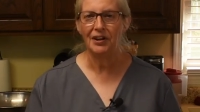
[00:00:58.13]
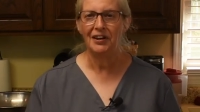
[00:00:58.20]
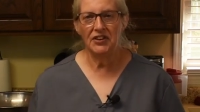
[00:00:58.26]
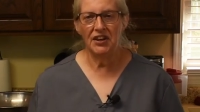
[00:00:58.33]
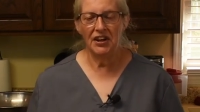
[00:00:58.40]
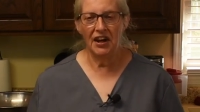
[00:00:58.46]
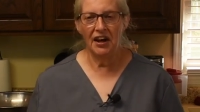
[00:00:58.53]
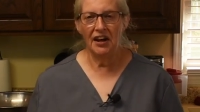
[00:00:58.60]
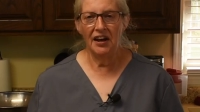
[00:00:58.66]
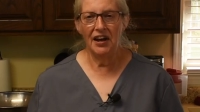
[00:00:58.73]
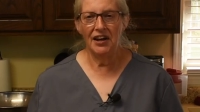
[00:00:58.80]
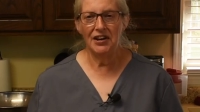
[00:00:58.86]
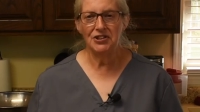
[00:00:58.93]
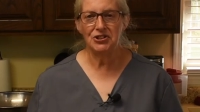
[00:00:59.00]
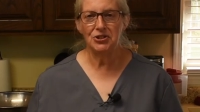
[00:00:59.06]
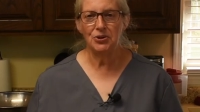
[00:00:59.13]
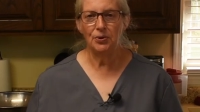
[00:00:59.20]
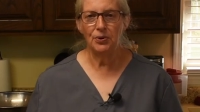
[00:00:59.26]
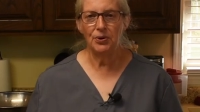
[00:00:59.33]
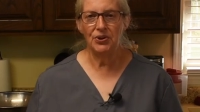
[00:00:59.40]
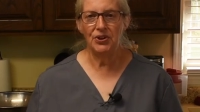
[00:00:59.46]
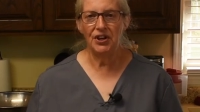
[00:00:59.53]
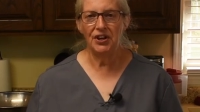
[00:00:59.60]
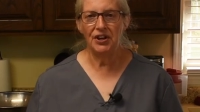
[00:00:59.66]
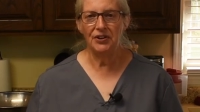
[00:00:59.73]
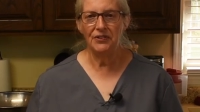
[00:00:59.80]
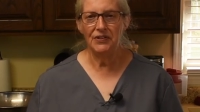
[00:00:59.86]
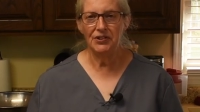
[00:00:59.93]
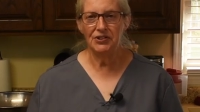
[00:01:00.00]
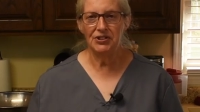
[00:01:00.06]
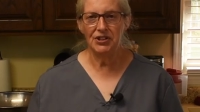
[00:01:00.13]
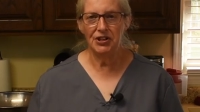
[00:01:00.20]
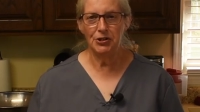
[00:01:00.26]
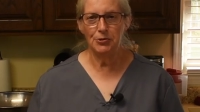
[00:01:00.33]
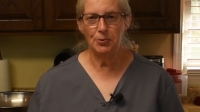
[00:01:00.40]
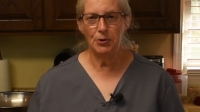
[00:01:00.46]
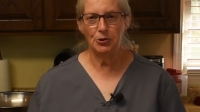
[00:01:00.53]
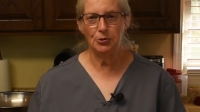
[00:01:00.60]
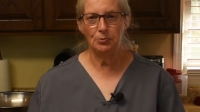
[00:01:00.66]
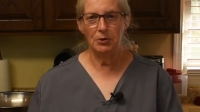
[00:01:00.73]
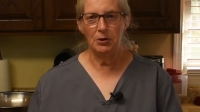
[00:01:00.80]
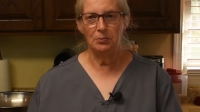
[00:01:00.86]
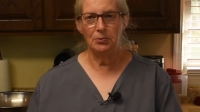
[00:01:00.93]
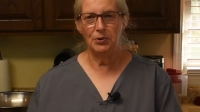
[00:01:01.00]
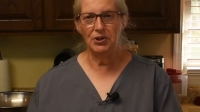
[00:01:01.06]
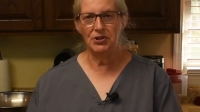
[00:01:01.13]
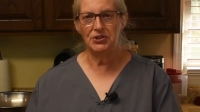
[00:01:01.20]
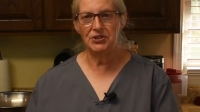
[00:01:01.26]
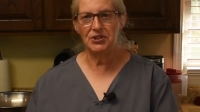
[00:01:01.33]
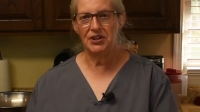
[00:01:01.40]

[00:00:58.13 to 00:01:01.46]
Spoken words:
And I asked Dorothy if there's any special memories